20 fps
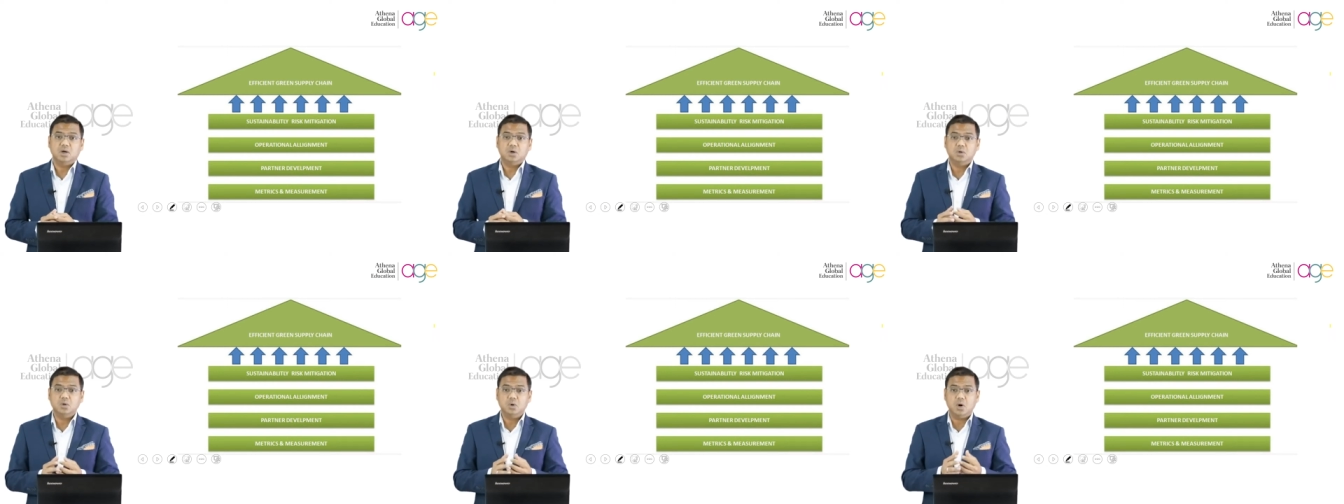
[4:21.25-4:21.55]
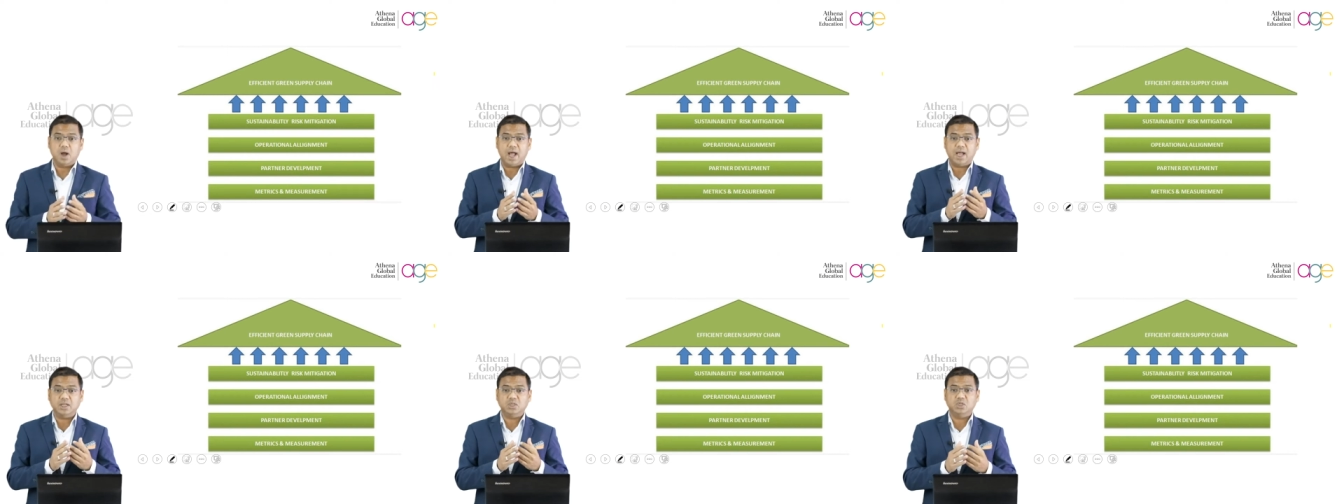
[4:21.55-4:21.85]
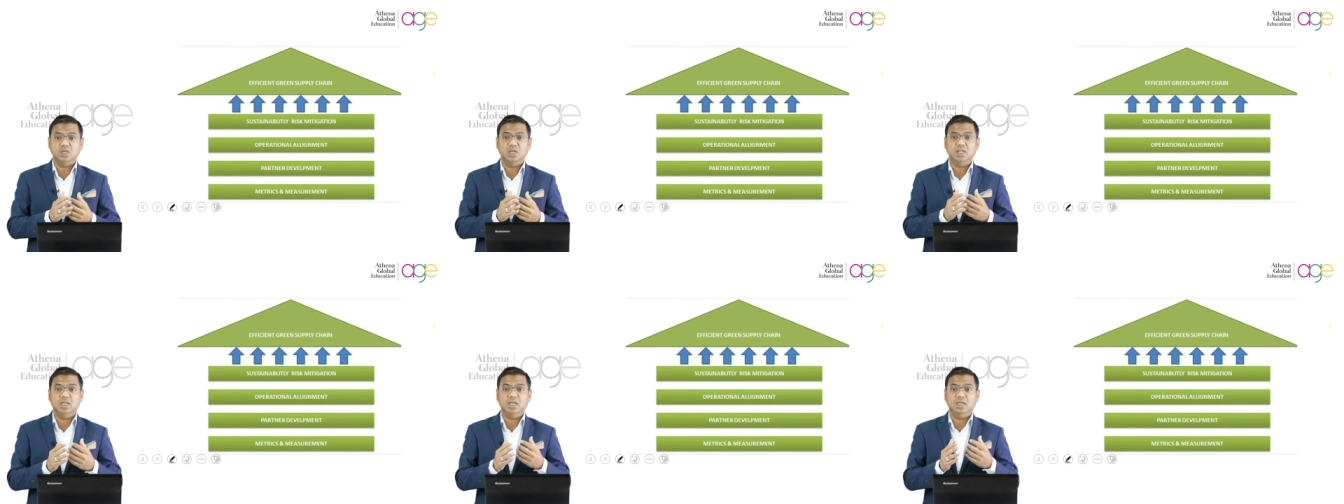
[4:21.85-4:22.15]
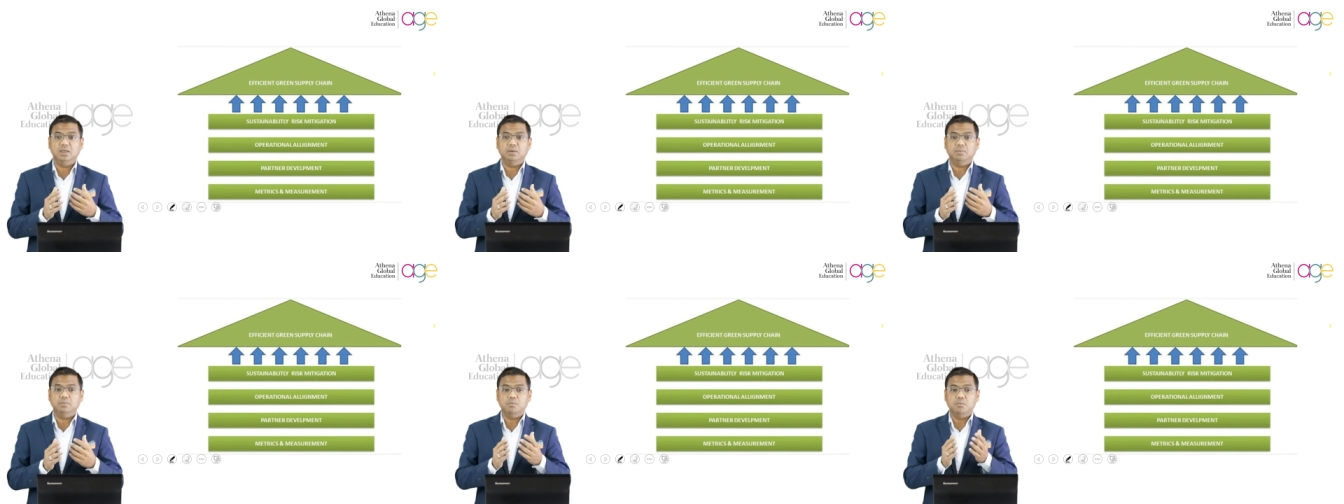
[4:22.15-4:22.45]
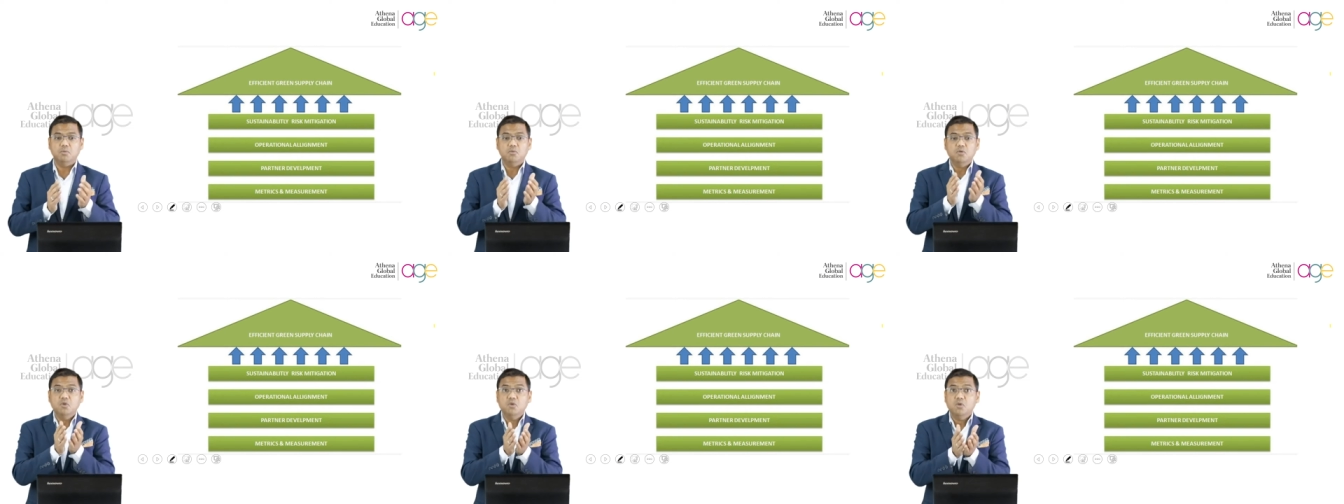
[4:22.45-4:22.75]
who actually
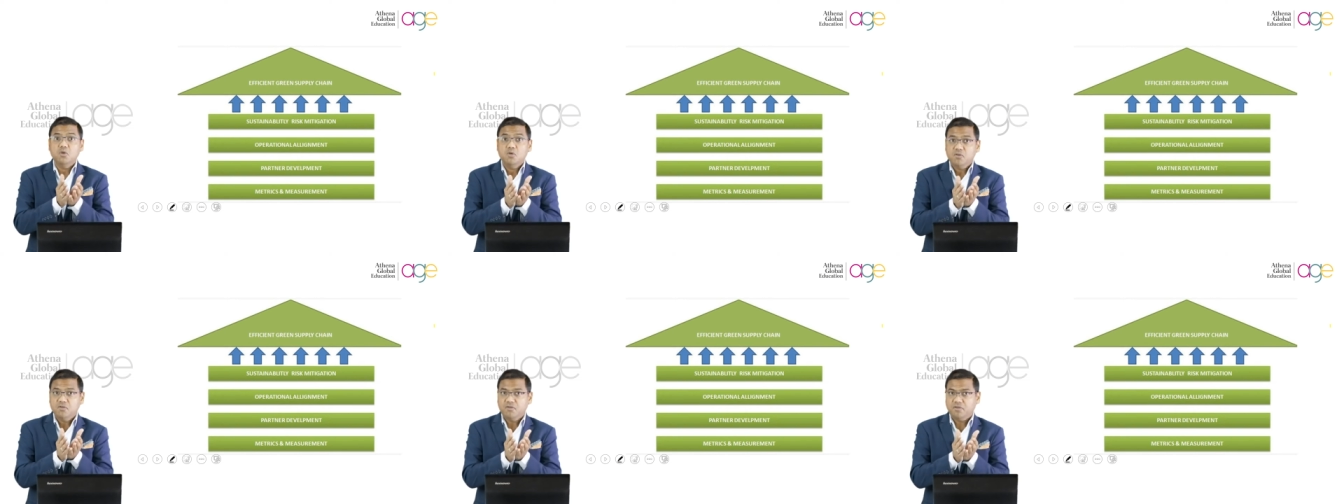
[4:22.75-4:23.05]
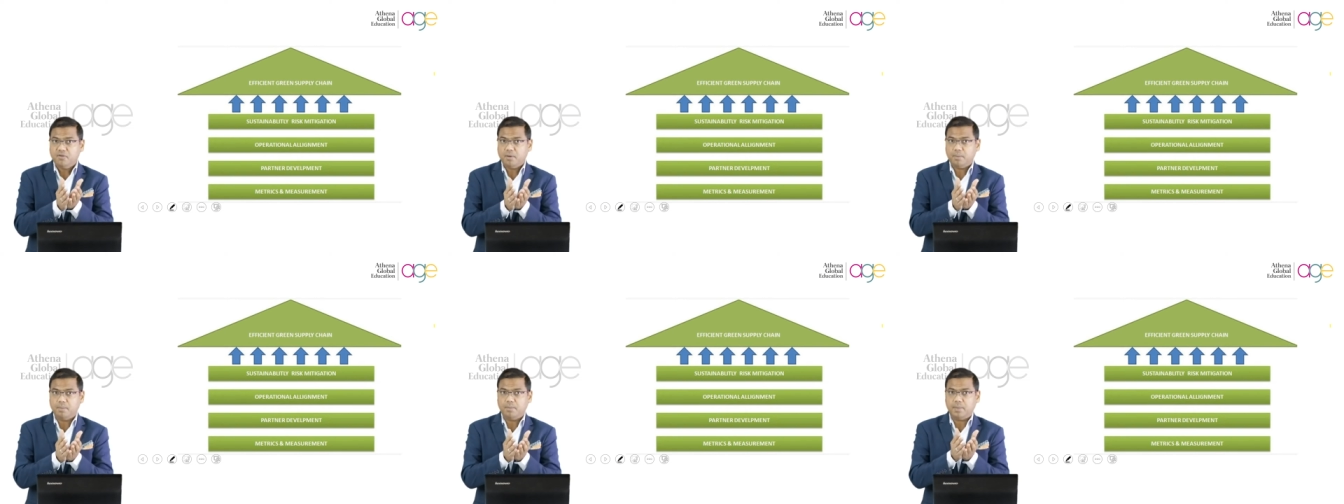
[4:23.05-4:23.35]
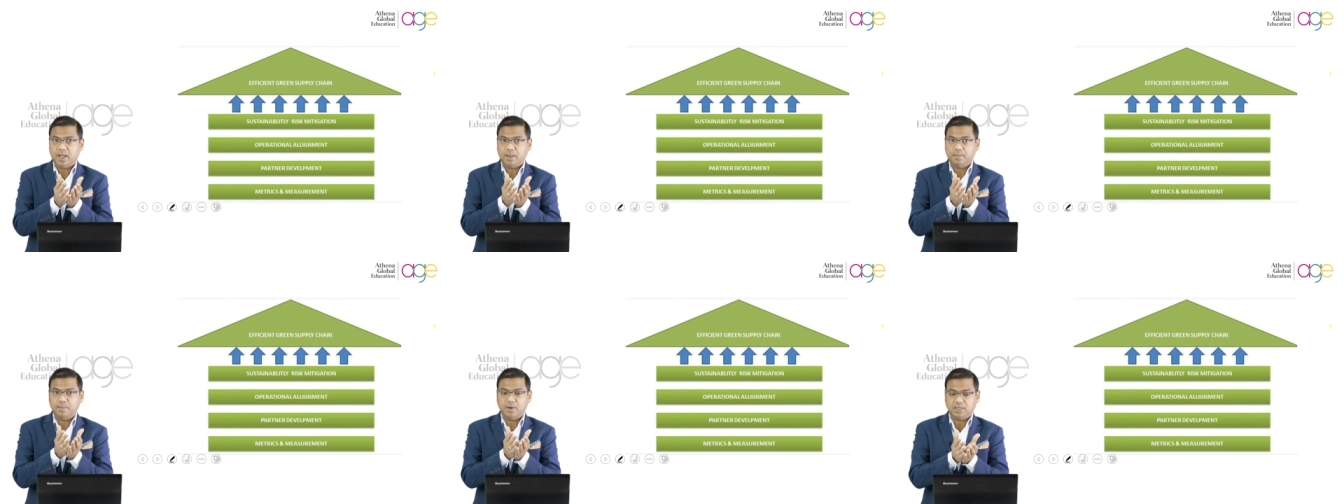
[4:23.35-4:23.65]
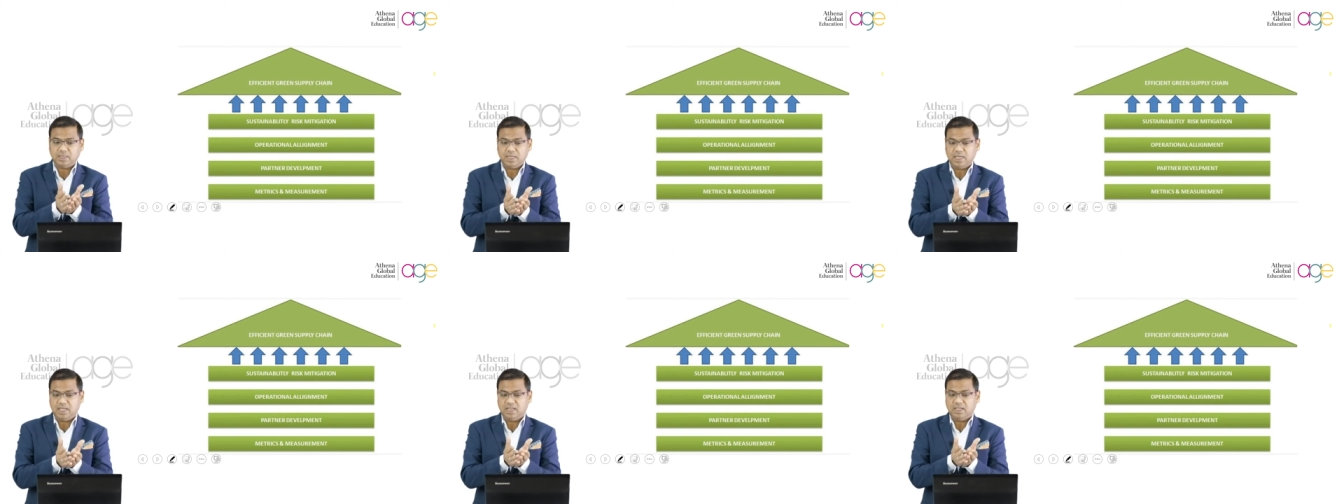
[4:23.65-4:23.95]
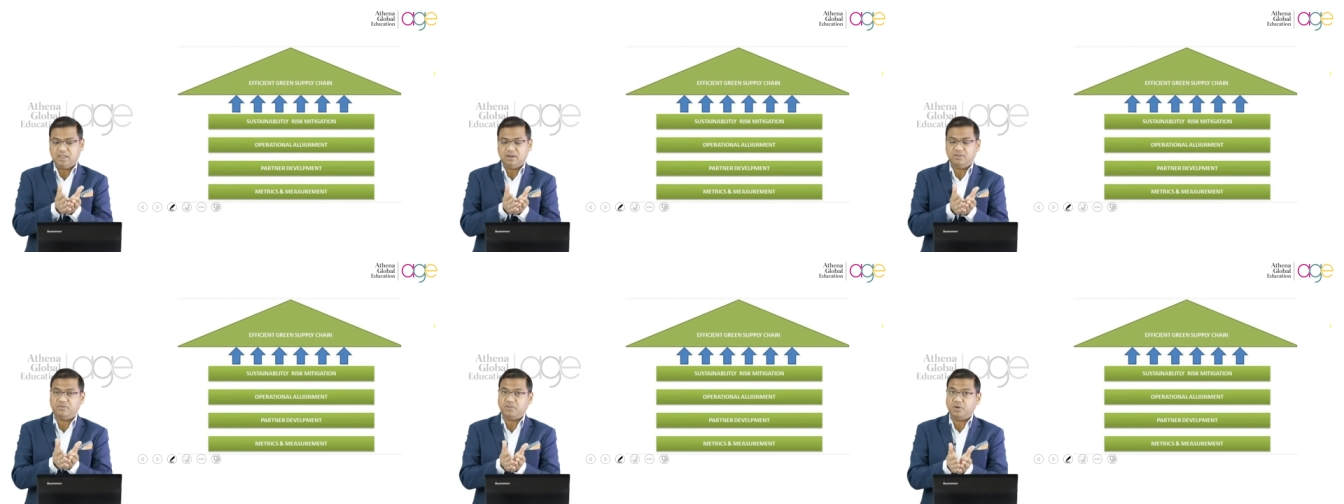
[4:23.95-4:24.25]
move my
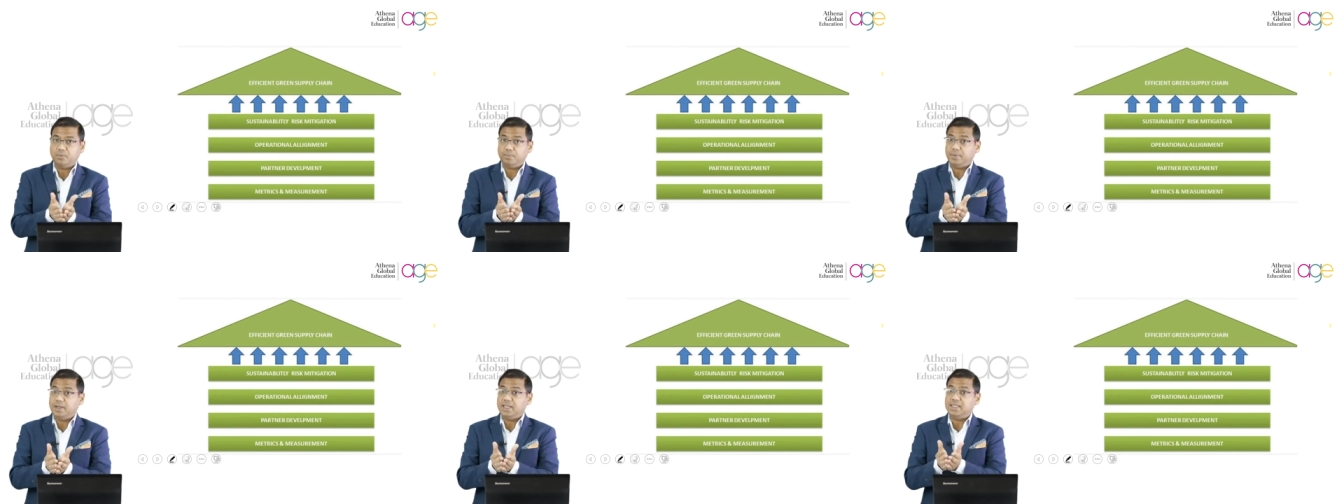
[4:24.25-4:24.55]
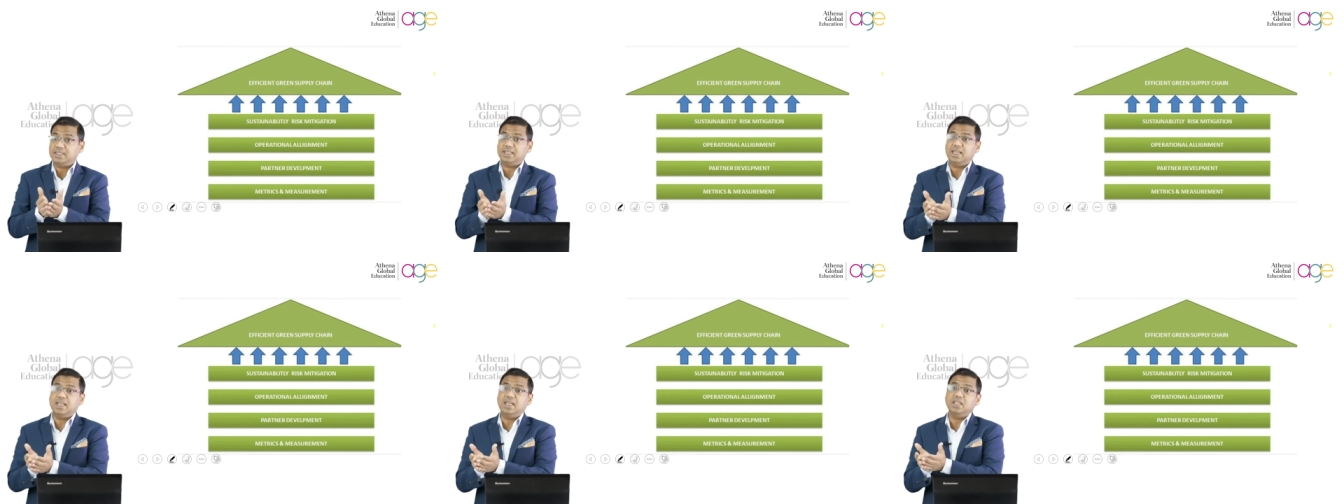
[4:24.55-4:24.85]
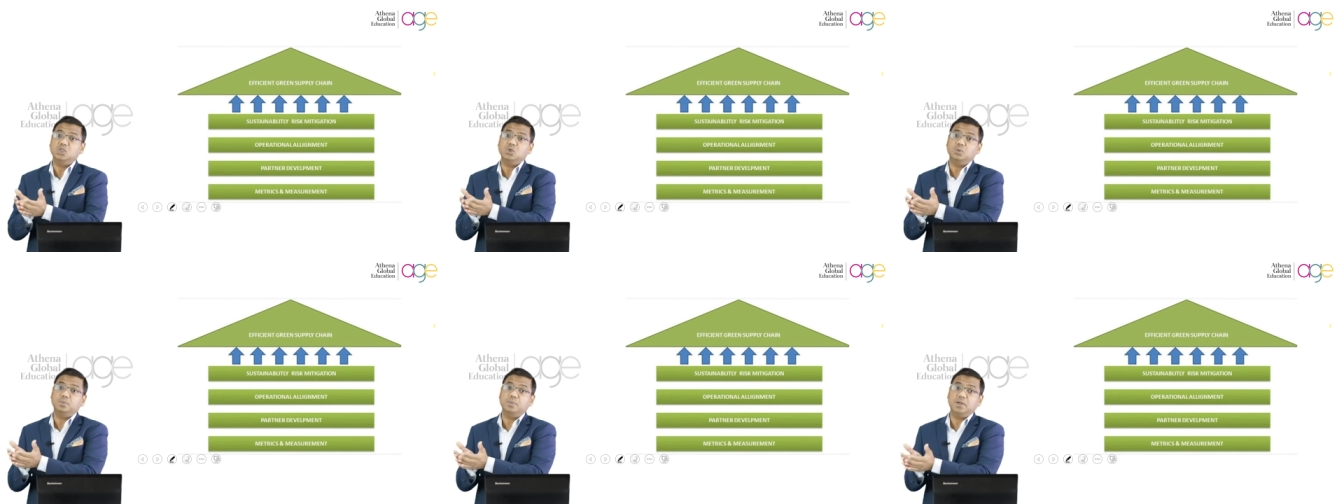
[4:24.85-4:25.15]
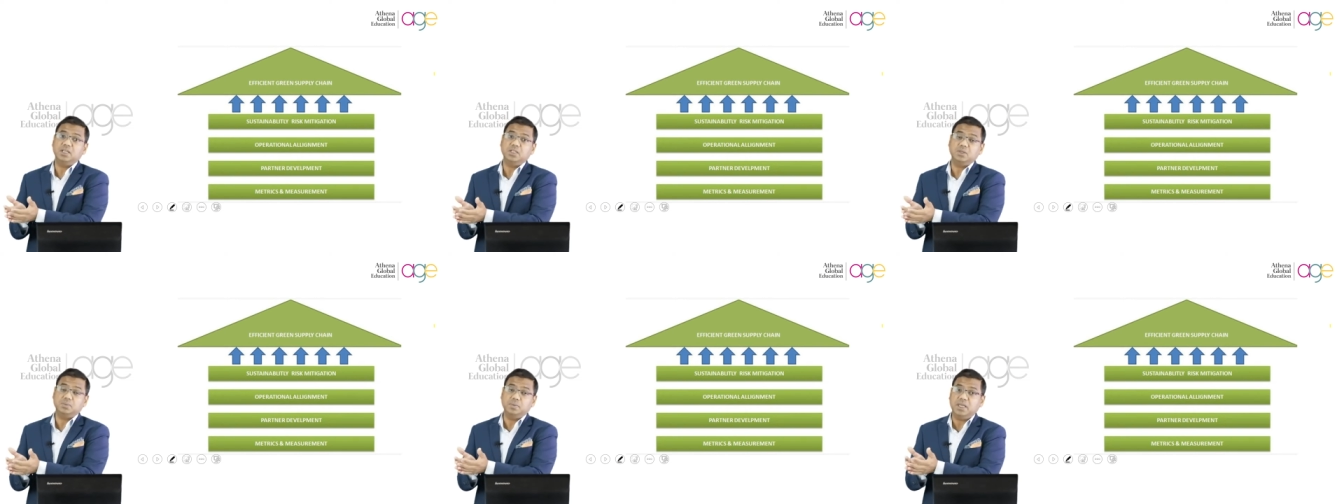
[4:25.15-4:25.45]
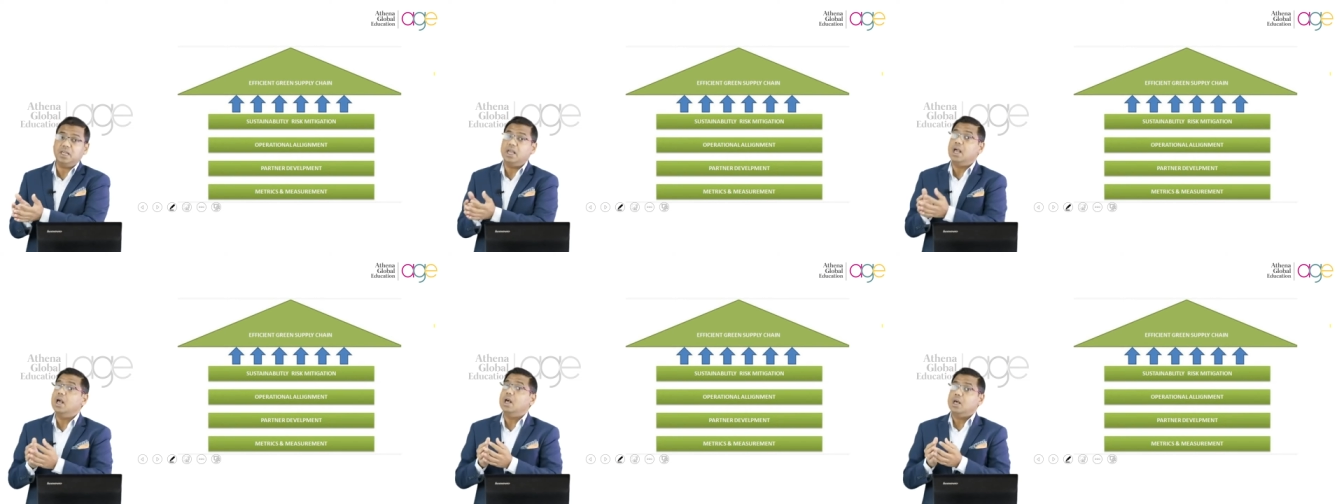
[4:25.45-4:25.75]
material from place A to place
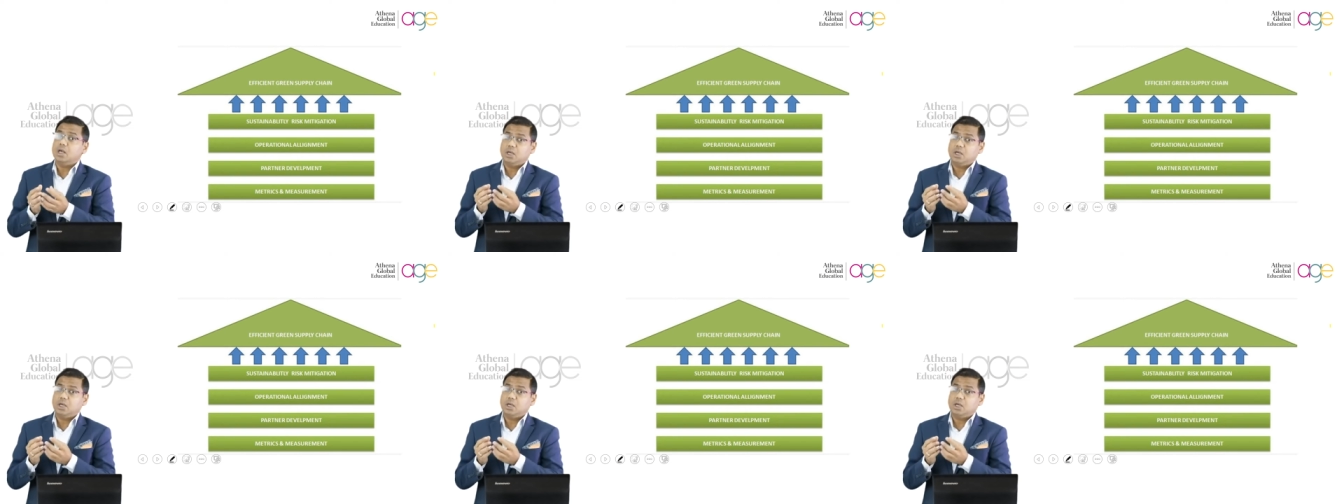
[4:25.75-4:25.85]
B?